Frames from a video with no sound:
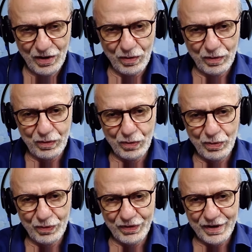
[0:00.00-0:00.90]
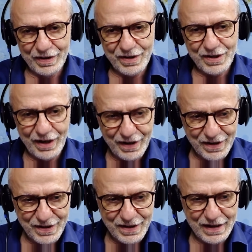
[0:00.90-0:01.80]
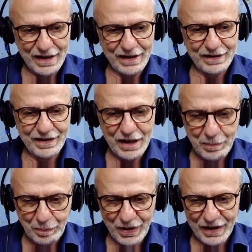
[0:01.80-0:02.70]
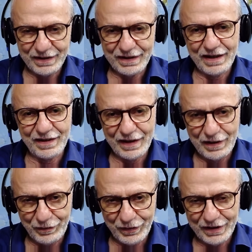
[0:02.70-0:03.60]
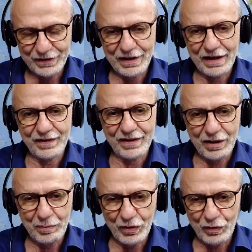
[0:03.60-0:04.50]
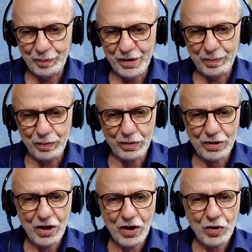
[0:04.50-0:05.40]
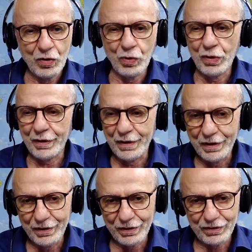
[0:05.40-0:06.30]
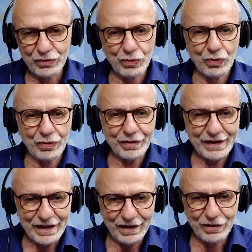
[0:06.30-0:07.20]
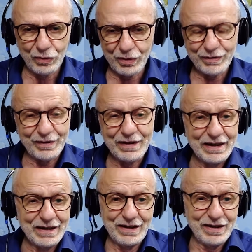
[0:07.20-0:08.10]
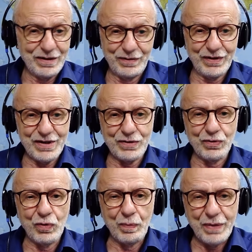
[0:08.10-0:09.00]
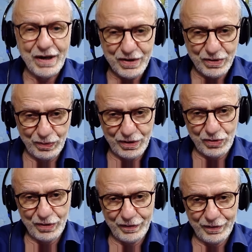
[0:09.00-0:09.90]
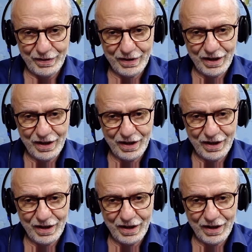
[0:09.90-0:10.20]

Although the size and the impact and the effect and the number of people who were hurt or killed or whatever, there is no comparison whatsoever.